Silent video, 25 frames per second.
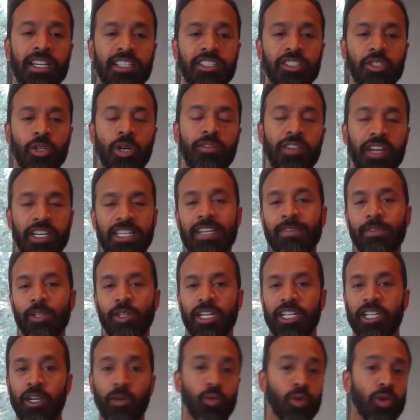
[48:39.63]
So if I give you
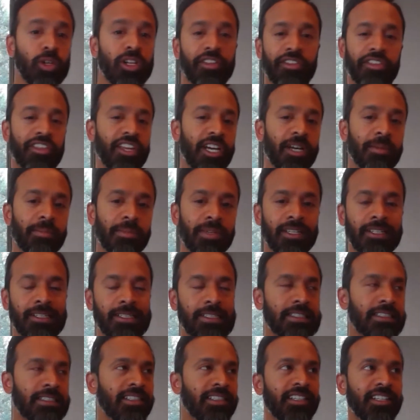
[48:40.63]
like a rule of thumb,
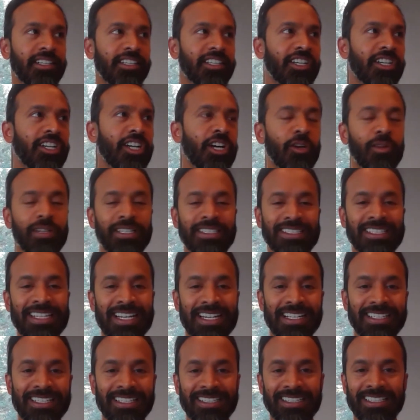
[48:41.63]
it's
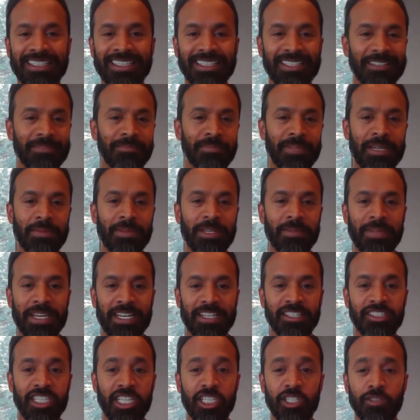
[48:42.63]
not going to maybe make
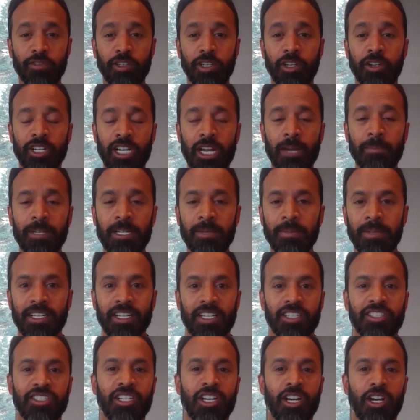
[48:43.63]
sense for your company
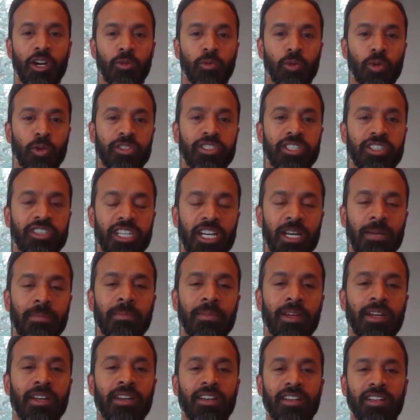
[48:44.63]
because rules of thumb